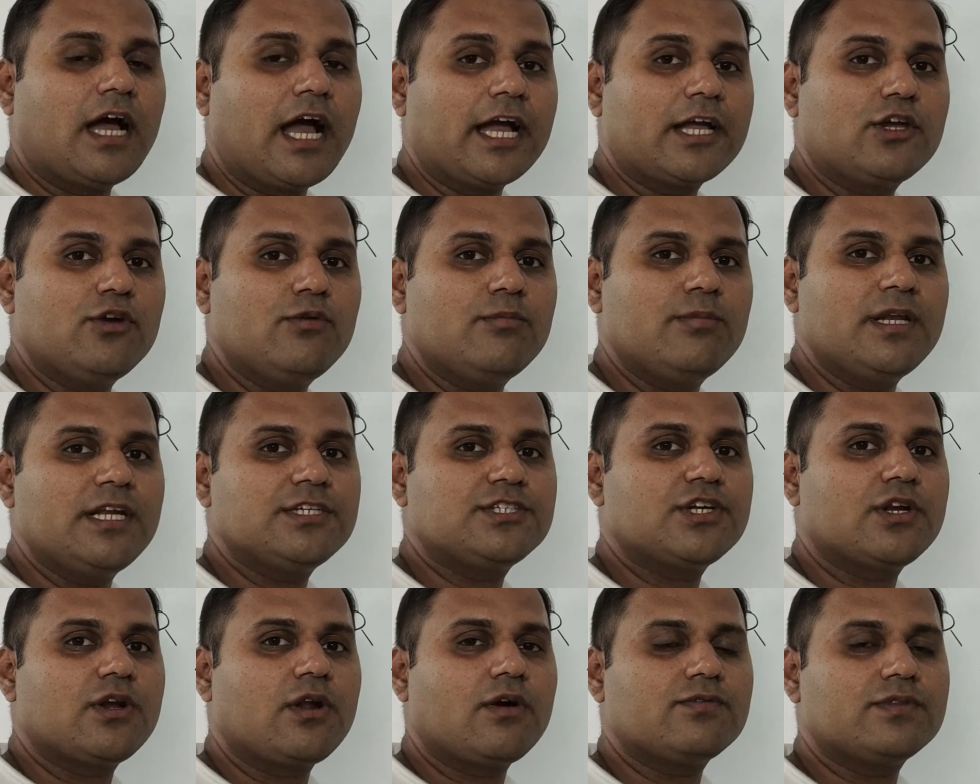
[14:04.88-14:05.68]
the
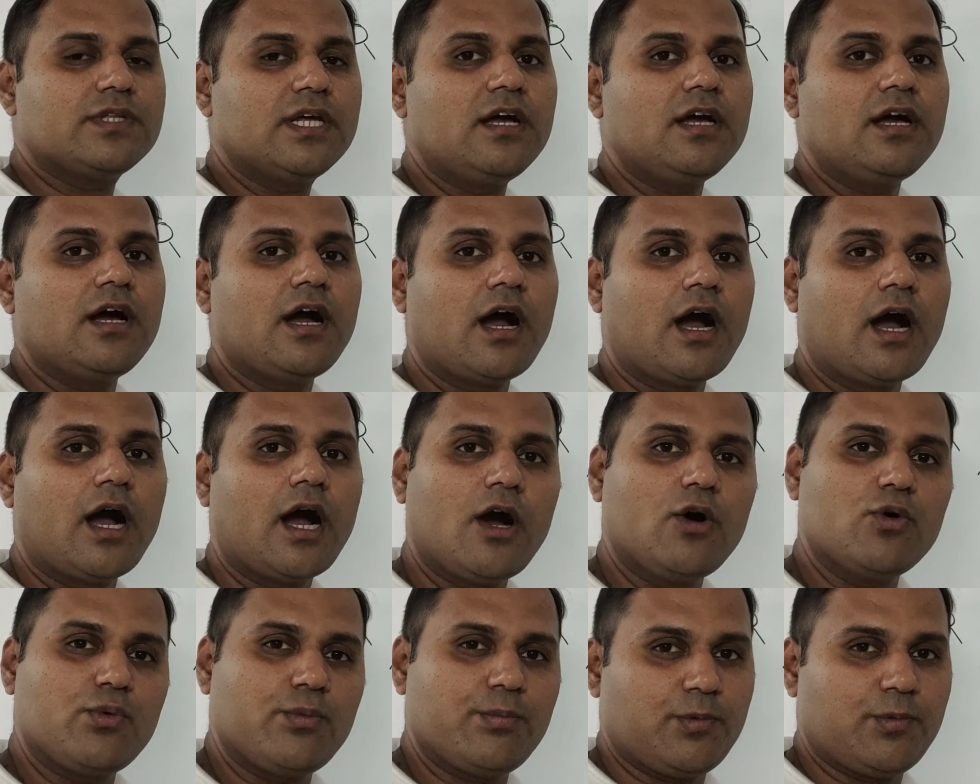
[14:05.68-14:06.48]
accumulation of the
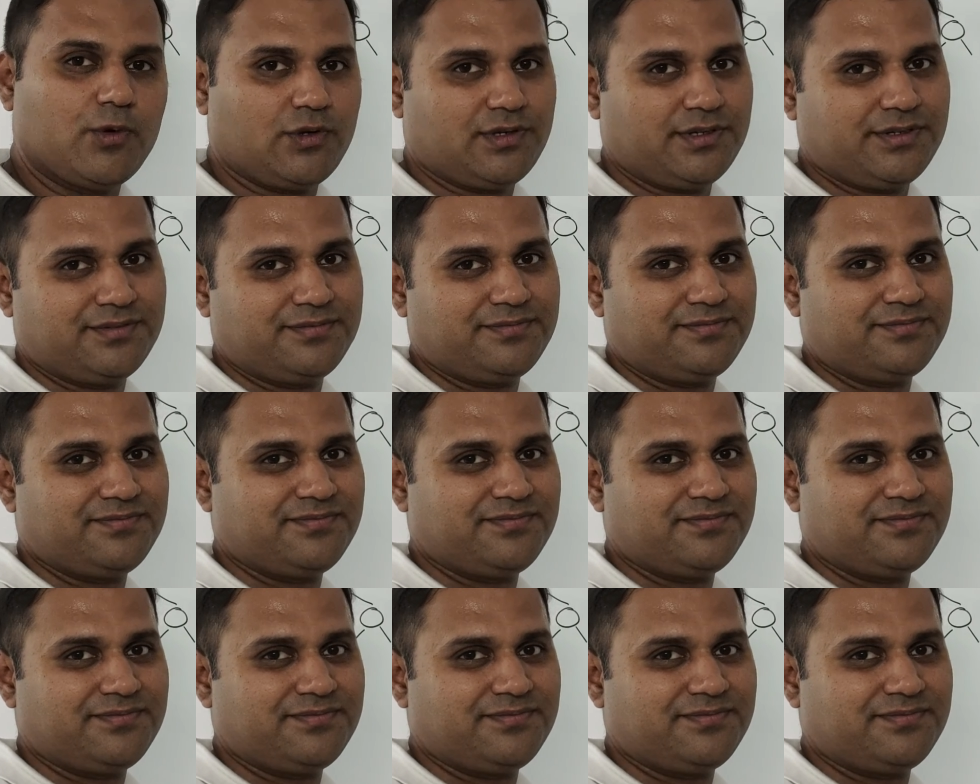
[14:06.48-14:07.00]
output.